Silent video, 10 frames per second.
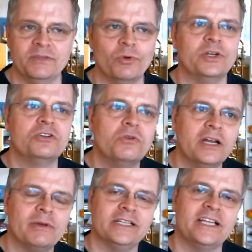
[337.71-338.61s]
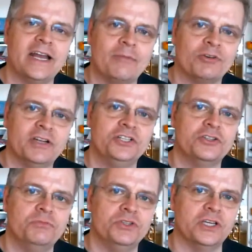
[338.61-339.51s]
but we're talking about the dynamic range of the
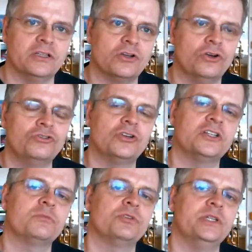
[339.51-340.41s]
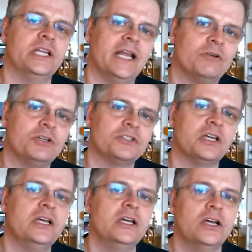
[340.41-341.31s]
music, the contrast between the loudest
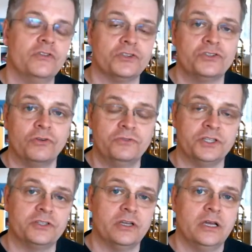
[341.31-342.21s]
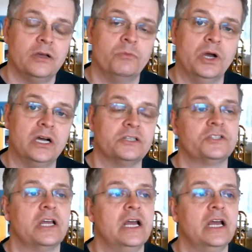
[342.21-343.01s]
and the softest parts,